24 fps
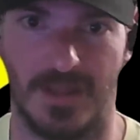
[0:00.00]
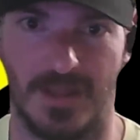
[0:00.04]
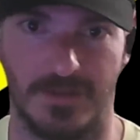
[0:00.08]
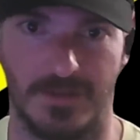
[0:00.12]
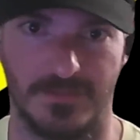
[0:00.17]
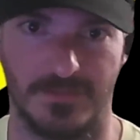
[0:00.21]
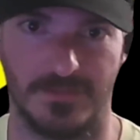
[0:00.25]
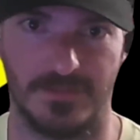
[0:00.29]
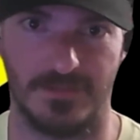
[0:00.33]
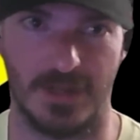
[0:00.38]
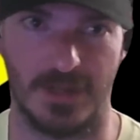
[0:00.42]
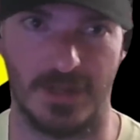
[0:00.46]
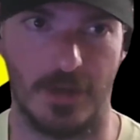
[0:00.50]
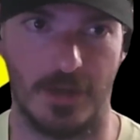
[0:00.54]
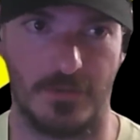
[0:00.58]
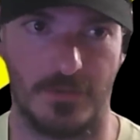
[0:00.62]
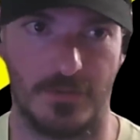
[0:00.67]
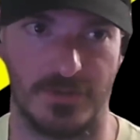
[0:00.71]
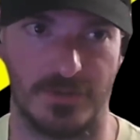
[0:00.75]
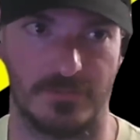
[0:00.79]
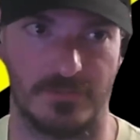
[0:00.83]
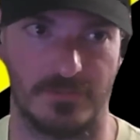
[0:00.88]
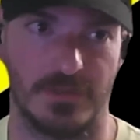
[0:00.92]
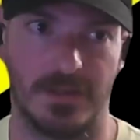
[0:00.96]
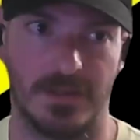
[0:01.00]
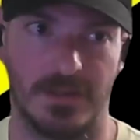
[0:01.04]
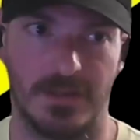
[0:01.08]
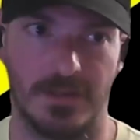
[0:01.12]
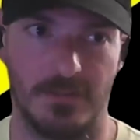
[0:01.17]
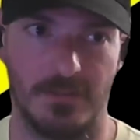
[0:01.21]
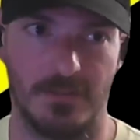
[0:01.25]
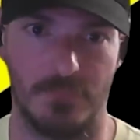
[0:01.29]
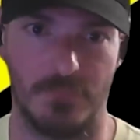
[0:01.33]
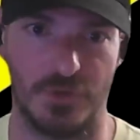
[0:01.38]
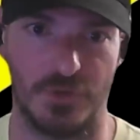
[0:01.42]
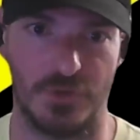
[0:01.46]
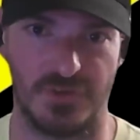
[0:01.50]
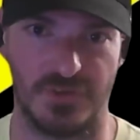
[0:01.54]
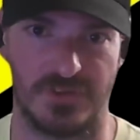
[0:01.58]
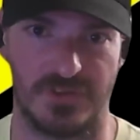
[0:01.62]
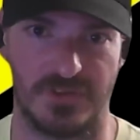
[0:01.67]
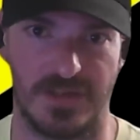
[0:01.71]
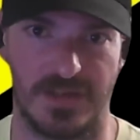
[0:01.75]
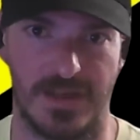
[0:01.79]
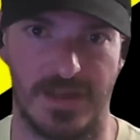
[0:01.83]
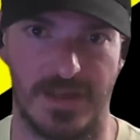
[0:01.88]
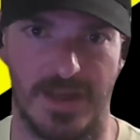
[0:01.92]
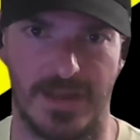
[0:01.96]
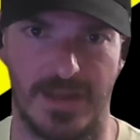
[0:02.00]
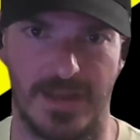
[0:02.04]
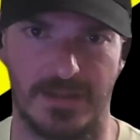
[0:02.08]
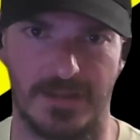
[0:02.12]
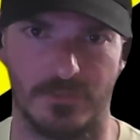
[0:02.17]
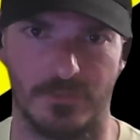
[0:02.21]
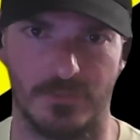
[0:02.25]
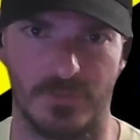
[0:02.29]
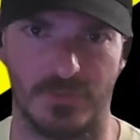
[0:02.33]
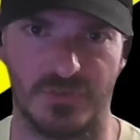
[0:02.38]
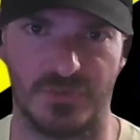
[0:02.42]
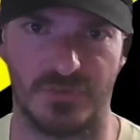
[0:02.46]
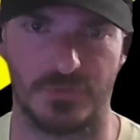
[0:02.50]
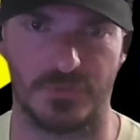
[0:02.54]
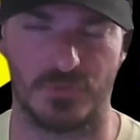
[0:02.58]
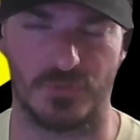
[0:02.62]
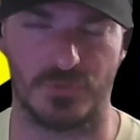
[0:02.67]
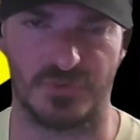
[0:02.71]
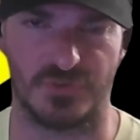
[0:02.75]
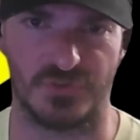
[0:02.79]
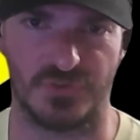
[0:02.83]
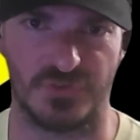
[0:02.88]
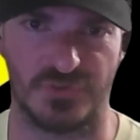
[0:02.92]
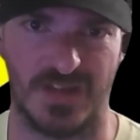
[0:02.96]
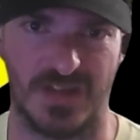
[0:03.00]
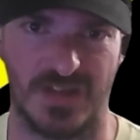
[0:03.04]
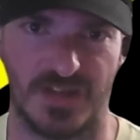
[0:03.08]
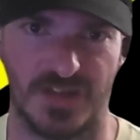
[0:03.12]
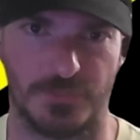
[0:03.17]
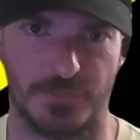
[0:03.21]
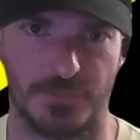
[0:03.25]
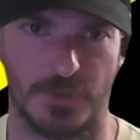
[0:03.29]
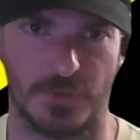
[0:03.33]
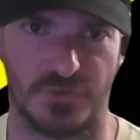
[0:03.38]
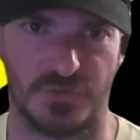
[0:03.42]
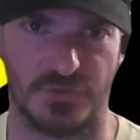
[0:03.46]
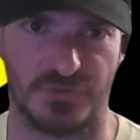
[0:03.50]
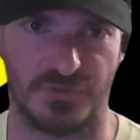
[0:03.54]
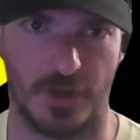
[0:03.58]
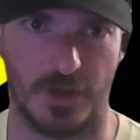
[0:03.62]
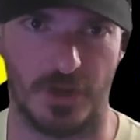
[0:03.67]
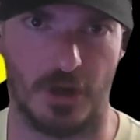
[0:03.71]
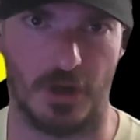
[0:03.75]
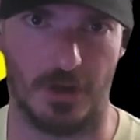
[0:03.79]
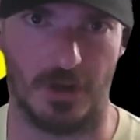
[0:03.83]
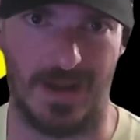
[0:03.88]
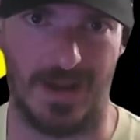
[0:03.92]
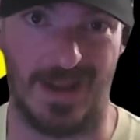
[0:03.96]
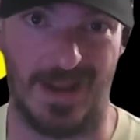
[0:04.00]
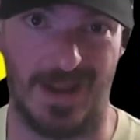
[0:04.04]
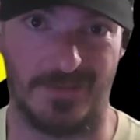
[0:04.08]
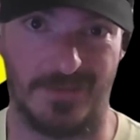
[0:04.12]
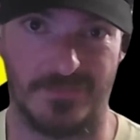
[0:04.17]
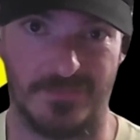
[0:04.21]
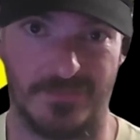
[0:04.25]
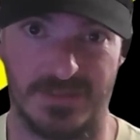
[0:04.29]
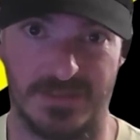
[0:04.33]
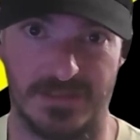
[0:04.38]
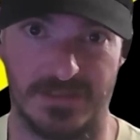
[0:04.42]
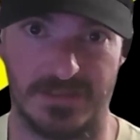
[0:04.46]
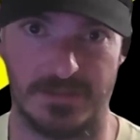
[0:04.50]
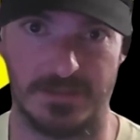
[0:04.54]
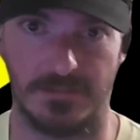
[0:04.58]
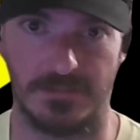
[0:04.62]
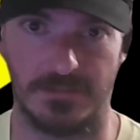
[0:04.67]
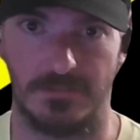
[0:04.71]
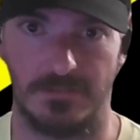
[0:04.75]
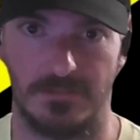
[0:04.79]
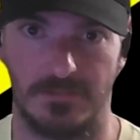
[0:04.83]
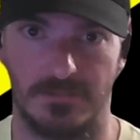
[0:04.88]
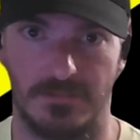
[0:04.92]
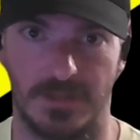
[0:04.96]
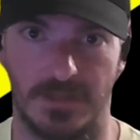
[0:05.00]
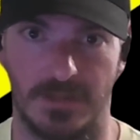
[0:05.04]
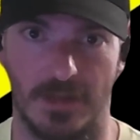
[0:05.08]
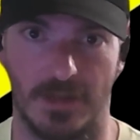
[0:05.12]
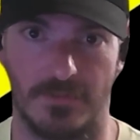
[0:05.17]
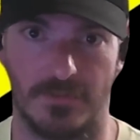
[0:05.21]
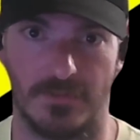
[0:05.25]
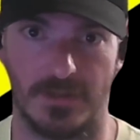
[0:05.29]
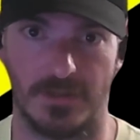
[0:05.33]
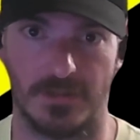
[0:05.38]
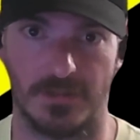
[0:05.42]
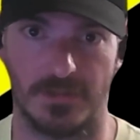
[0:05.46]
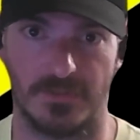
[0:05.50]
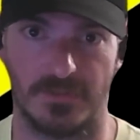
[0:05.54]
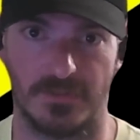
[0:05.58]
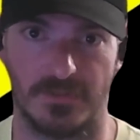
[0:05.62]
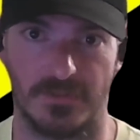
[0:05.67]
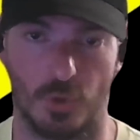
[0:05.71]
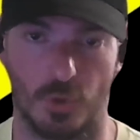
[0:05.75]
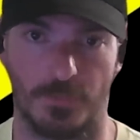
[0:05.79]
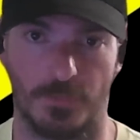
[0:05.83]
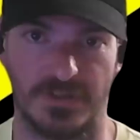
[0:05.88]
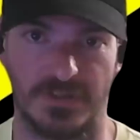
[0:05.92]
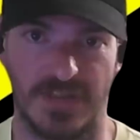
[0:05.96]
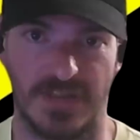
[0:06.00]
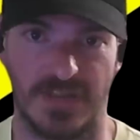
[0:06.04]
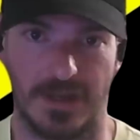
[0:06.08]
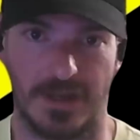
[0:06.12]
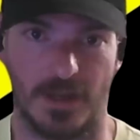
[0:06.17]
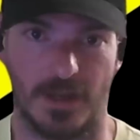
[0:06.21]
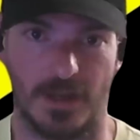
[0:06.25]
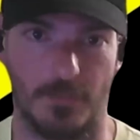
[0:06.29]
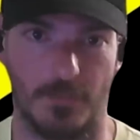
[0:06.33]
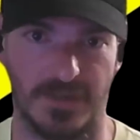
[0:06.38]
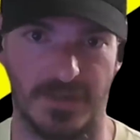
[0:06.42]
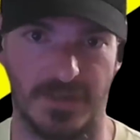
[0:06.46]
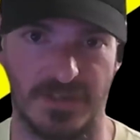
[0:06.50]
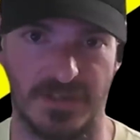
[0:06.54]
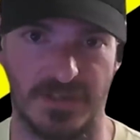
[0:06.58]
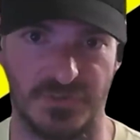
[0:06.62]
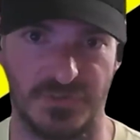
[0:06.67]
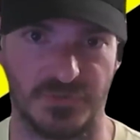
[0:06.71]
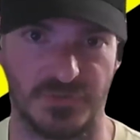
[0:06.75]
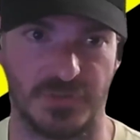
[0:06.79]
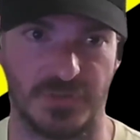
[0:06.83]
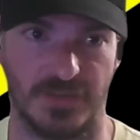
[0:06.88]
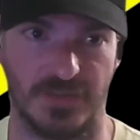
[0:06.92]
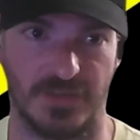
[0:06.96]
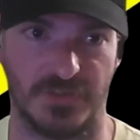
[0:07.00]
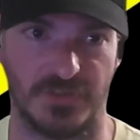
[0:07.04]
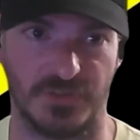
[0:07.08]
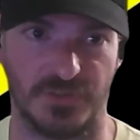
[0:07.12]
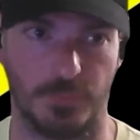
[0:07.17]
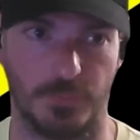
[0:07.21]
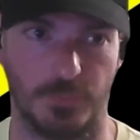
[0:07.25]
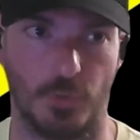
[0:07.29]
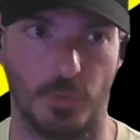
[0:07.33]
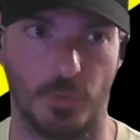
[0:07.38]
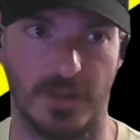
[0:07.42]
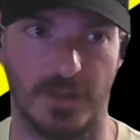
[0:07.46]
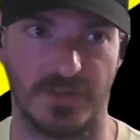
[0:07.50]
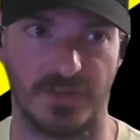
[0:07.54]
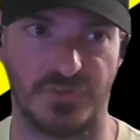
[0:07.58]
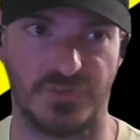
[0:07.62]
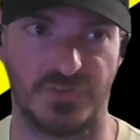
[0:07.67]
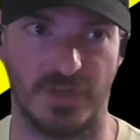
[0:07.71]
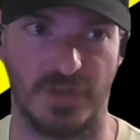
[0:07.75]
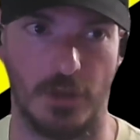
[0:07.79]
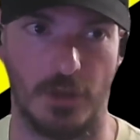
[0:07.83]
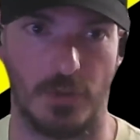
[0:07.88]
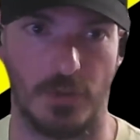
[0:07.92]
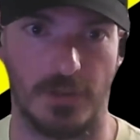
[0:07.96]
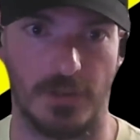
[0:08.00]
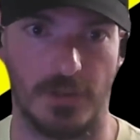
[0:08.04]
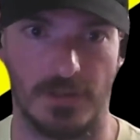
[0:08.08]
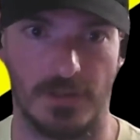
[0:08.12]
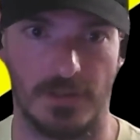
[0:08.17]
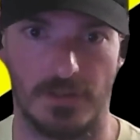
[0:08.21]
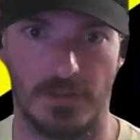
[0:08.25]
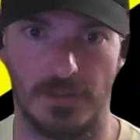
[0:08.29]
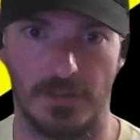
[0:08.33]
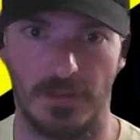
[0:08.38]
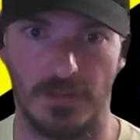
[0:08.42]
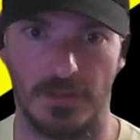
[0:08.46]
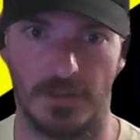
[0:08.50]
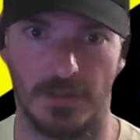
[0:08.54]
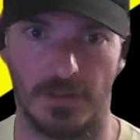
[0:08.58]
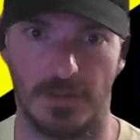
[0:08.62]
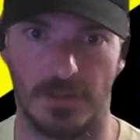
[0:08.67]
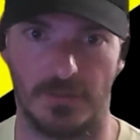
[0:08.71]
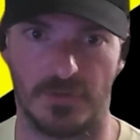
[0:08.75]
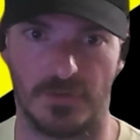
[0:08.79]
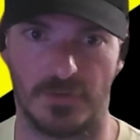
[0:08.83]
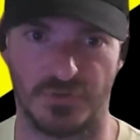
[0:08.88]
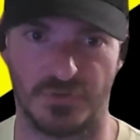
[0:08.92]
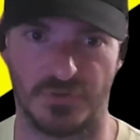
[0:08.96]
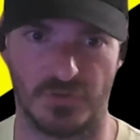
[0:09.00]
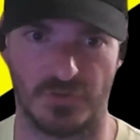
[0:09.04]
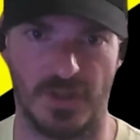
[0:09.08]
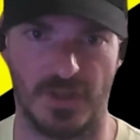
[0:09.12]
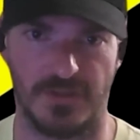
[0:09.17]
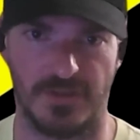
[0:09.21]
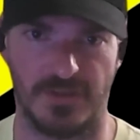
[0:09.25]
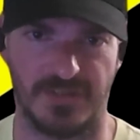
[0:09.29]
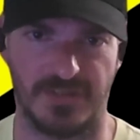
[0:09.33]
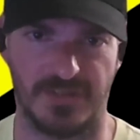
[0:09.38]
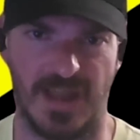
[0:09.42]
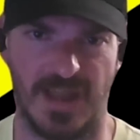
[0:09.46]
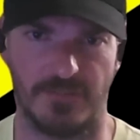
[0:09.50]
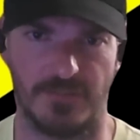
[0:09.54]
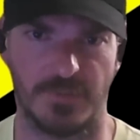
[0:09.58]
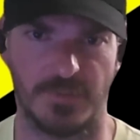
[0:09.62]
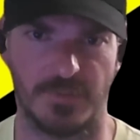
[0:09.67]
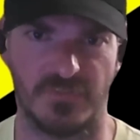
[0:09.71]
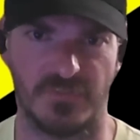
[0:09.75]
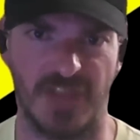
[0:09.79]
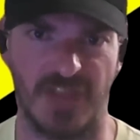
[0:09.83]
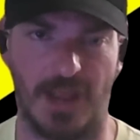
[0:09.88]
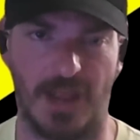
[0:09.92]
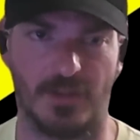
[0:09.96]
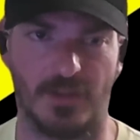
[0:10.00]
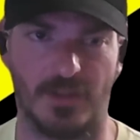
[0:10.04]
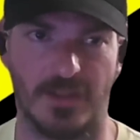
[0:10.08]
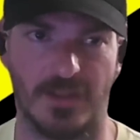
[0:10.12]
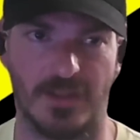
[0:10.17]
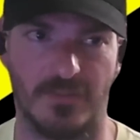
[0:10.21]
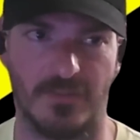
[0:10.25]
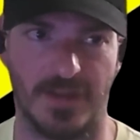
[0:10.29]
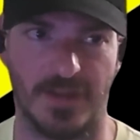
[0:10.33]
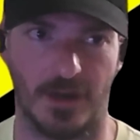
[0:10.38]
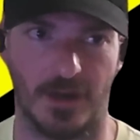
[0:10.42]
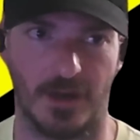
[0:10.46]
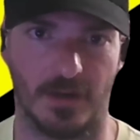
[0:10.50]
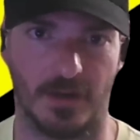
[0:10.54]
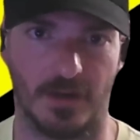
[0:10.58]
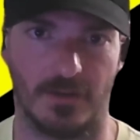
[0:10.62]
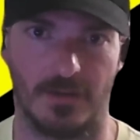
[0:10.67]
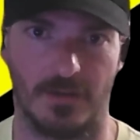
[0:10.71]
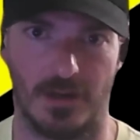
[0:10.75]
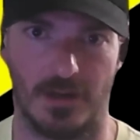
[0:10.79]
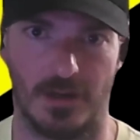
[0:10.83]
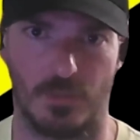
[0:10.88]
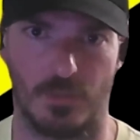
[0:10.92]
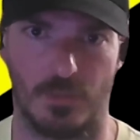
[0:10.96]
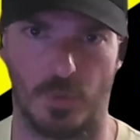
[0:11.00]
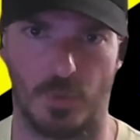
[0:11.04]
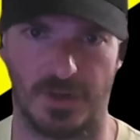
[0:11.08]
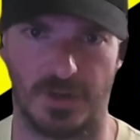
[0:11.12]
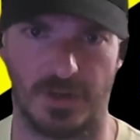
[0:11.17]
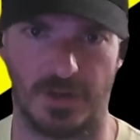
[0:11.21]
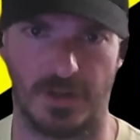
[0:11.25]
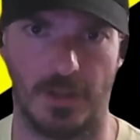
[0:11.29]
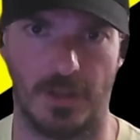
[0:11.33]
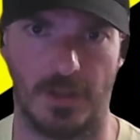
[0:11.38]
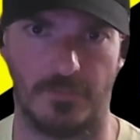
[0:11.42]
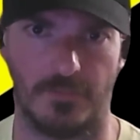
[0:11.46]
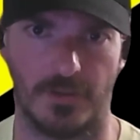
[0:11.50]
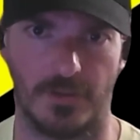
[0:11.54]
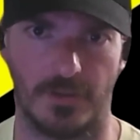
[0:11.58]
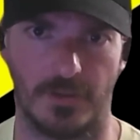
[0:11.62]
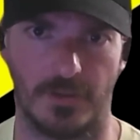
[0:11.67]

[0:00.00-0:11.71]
and then, you know, most of the AI resources and experts are at the, you know, the the corporate tech companies at this point. So uh, there's a lot of captive talent there uh, working